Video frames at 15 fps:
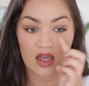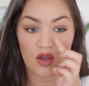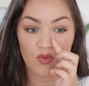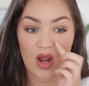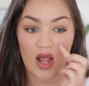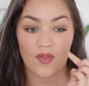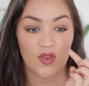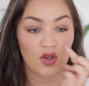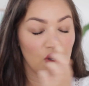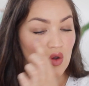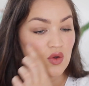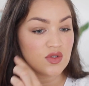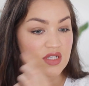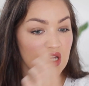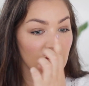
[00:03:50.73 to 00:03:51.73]
around the
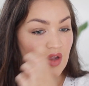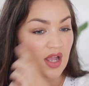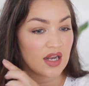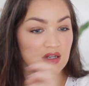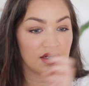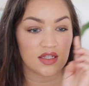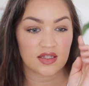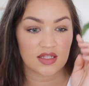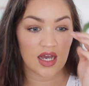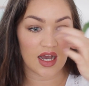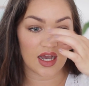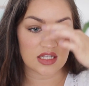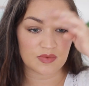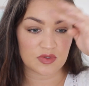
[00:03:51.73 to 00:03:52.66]
nose area, underneath the eyes,